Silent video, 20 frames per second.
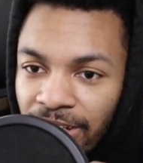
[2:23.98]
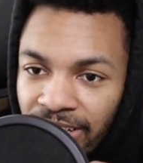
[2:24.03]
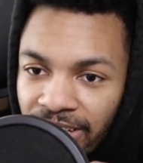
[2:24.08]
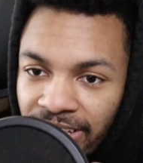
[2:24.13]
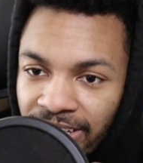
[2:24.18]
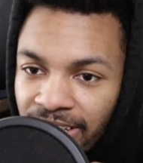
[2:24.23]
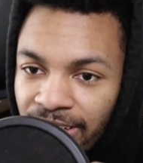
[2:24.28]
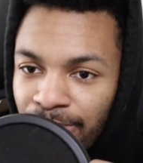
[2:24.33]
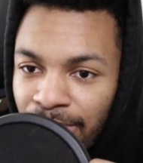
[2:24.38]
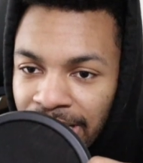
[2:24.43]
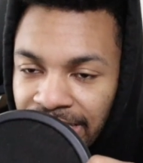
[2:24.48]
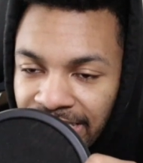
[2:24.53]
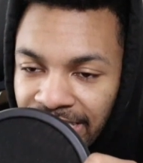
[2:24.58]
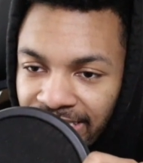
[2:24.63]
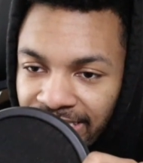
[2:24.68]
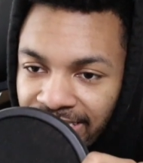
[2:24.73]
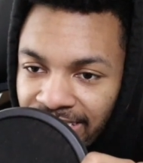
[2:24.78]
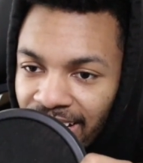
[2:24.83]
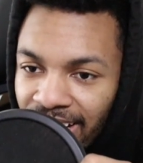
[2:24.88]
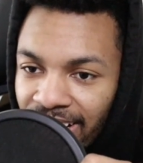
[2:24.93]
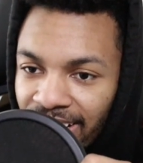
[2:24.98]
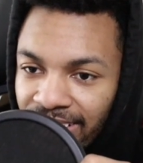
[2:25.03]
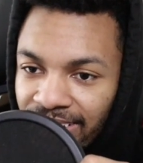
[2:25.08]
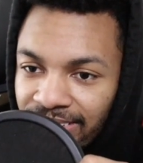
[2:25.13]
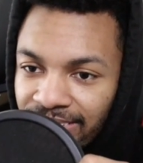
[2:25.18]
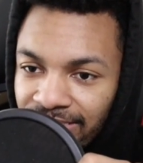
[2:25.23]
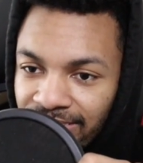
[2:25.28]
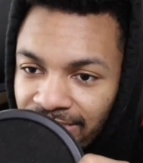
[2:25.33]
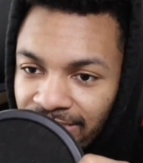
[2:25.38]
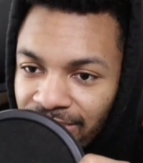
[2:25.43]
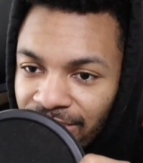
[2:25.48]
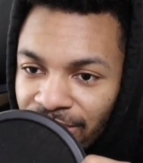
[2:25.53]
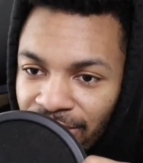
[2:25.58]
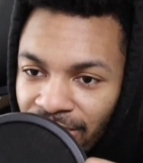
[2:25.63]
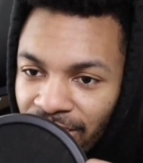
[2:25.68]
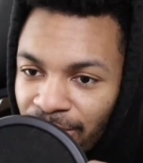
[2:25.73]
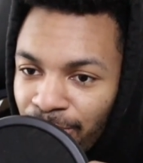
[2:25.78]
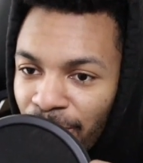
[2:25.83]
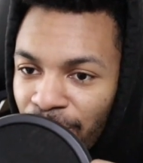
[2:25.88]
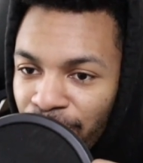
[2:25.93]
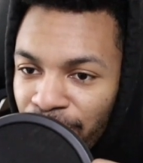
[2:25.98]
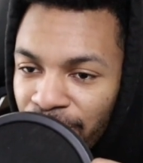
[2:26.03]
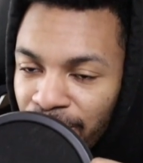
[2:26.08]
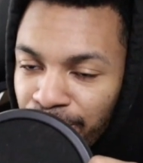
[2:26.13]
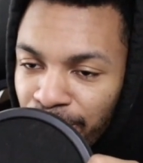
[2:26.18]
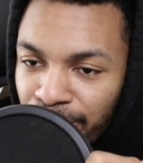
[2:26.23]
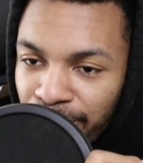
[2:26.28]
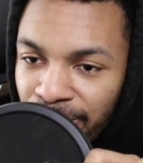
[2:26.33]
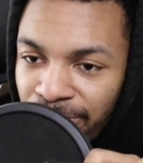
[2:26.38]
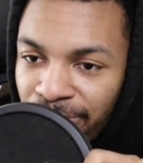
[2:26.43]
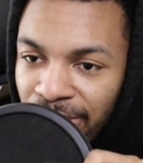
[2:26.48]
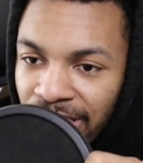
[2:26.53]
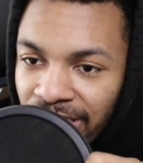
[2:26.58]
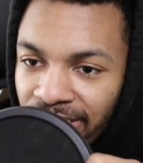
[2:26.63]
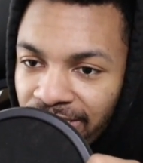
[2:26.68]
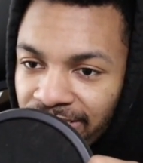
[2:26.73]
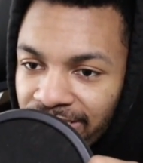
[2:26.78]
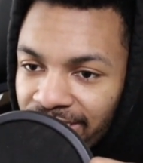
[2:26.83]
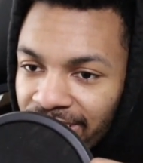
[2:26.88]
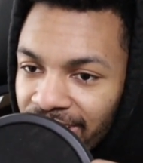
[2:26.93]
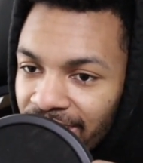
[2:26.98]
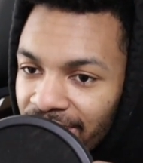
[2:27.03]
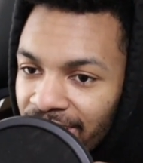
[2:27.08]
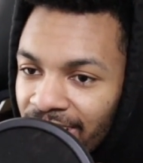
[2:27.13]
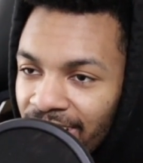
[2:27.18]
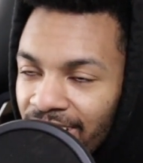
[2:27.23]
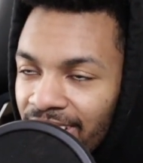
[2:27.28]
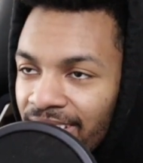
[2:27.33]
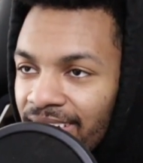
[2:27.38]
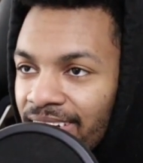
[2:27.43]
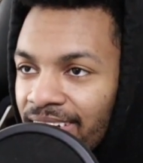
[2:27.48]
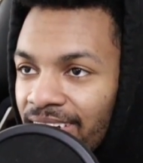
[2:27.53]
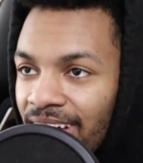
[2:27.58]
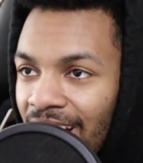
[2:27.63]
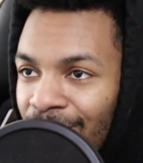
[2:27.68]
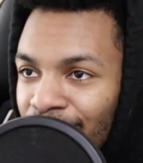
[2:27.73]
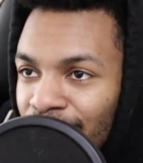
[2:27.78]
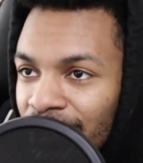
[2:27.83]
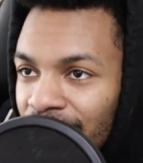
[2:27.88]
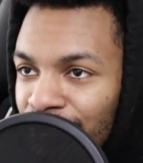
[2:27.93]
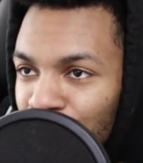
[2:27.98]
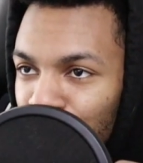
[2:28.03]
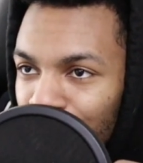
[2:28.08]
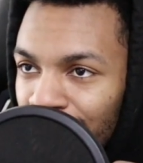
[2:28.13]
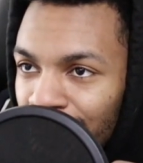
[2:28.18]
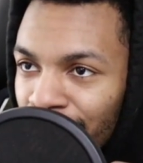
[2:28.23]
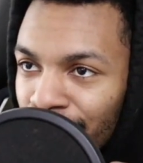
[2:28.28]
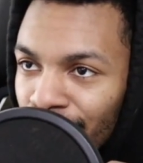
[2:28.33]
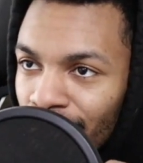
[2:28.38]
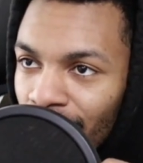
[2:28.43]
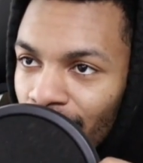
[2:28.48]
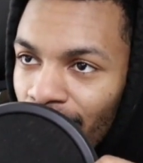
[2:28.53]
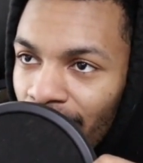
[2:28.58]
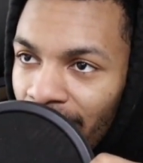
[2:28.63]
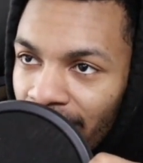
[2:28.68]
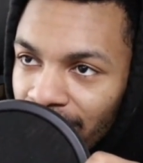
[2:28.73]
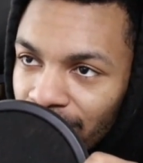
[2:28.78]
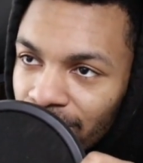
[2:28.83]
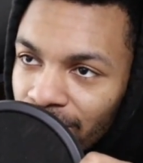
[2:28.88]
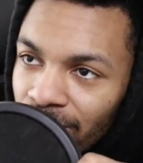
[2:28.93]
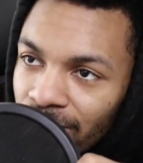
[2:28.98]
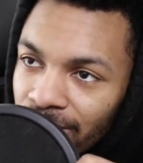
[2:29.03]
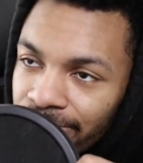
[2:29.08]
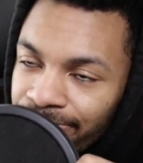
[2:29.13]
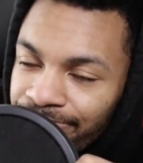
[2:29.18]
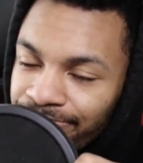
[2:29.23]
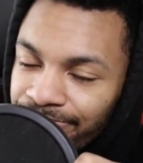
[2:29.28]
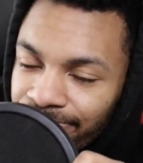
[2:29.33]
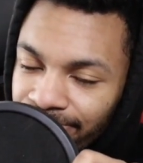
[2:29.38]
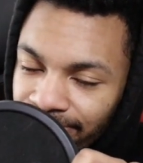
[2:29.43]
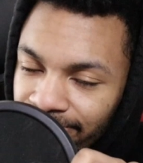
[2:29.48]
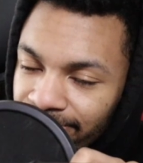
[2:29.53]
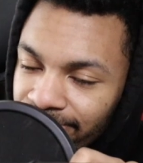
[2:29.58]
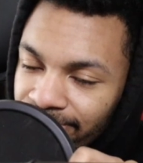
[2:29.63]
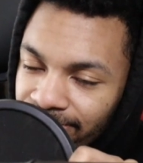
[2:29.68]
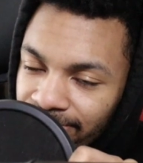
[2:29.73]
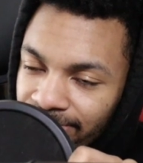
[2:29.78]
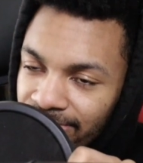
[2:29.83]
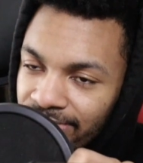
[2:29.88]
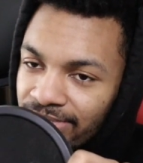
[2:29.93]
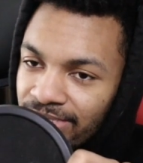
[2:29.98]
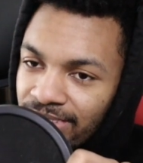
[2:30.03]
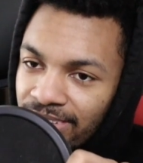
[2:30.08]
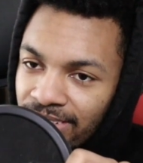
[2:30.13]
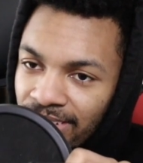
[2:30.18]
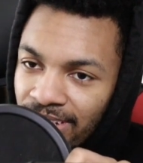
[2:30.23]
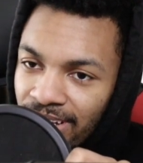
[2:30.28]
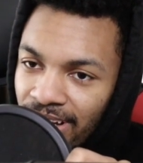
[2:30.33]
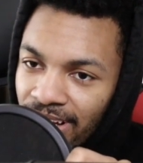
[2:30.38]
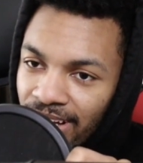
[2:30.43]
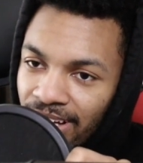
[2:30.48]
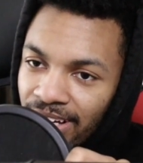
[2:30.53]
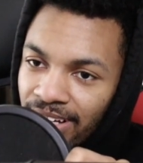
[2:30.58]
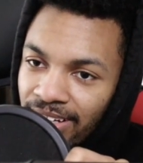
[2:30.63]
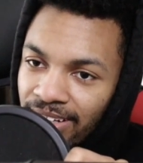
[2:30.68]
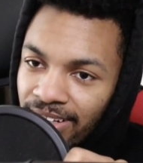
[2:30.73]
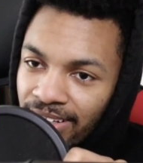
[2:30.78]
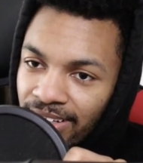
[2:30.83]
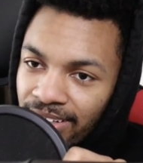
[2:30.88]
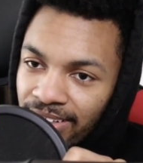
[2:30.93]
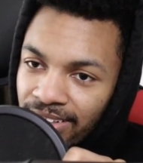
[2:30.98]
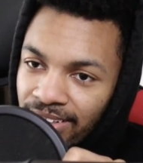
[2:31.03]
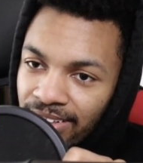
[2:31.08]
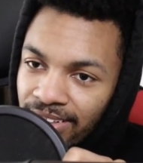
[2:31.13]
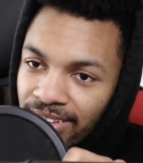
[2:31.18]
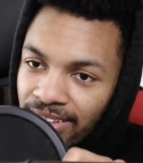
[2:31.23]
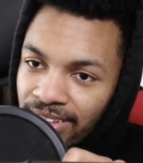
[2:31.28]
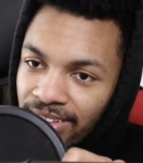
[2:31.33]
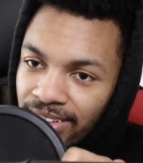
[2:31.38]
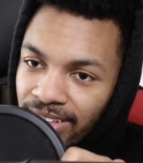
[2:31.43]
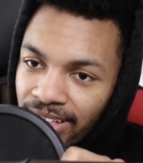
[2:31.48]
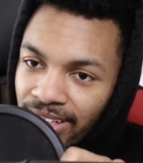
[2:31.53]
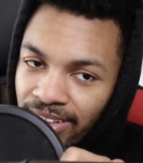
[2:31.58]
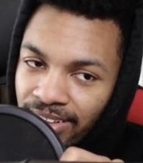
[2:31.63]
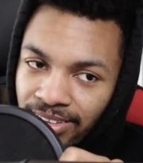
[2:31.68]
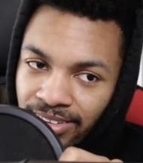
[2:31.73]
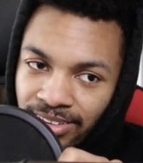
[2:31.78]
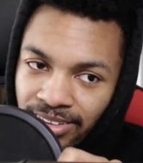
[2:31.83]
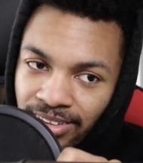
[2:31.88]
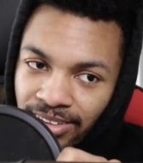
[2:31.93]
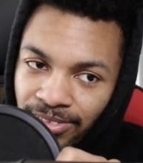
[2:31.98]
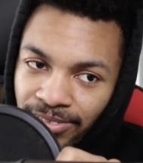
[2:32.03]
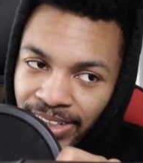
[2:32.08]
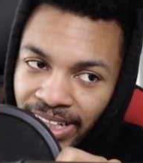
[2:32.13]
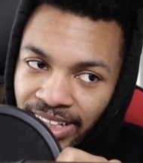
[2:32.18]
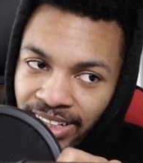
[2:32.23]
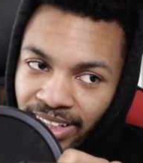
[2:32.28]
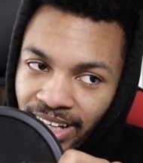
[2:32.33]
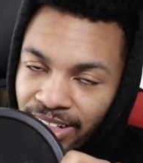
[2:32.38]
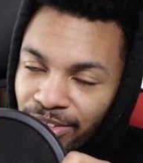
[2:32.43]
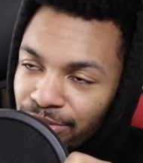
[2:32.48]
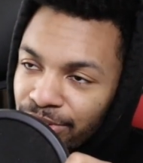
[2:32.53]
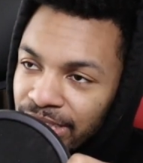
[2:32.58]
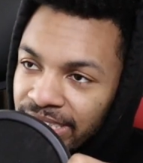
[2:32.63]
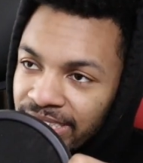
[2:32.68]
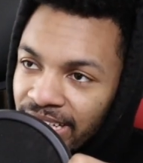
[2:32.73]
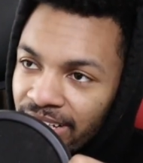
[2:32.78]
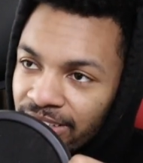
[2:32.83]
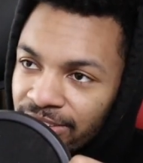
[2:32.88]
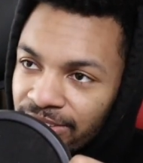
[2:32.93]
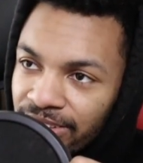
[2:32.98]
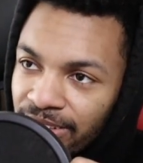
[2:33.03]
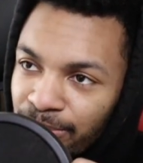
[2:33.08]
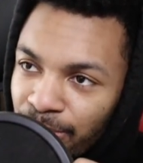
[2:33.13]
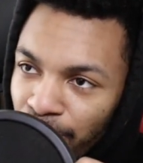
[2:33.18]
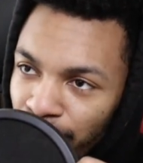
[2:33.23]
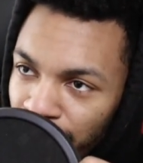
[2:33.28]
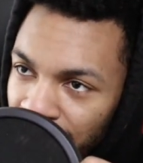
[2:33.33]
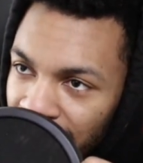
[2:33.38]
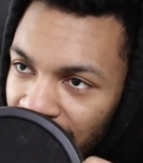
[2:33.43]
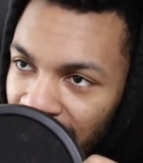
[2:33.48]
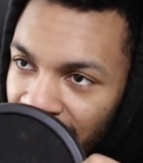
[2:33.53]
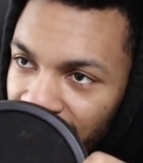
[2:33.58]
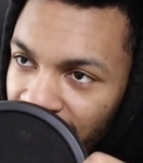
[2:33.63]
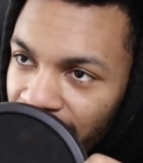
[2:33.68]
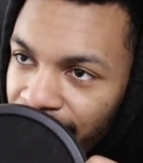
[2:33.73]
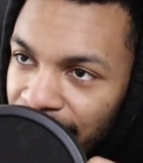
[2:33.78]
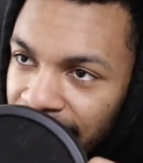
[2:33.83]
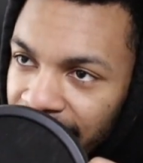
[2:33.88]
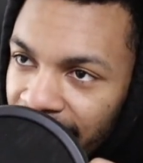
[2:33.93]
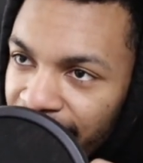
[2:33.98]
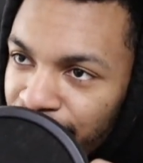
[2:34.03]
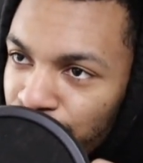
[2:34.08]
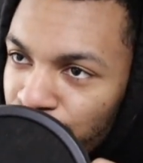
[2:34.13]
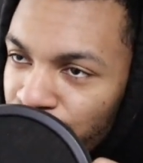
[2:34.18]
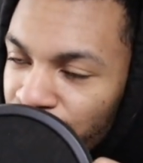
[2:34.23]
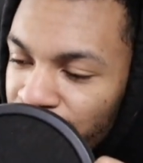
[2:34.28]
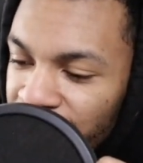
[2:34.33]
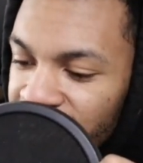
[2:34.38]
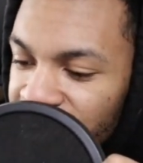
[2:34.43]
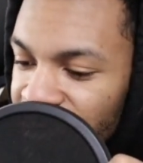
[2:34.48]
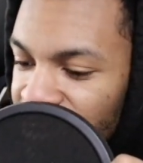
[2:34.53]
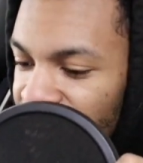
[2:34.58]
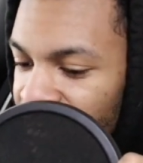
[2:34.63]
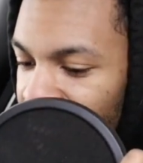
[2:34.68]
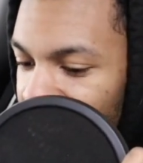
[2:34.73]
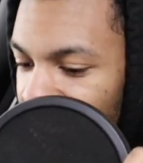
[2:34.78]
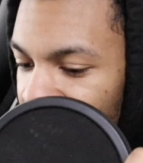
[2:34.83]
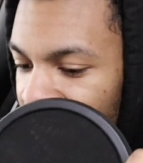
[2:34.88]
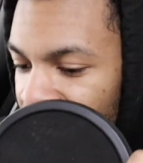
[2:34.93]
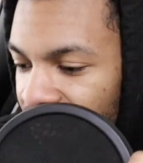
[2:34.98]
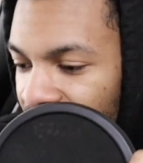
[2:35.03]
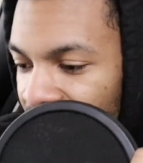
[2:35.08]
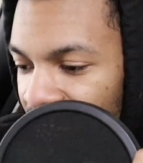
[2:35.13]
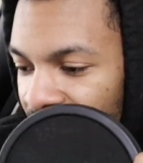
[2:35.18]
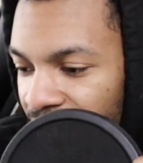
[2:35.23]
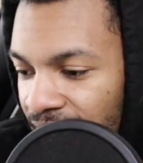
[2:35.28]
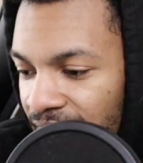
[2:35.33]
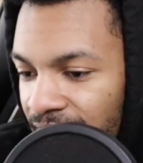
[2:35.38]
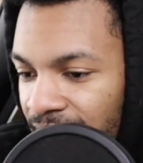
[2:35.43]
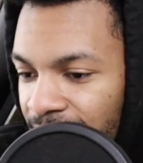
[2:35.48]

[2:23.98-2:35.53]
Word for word: gonna link in my TikTok. You can go look at my old M L B videos there. Obviously, if you've been here for a while, you know. Uh, yeah, we had a lot of fun times on M L B, and I can't wait to have more this year.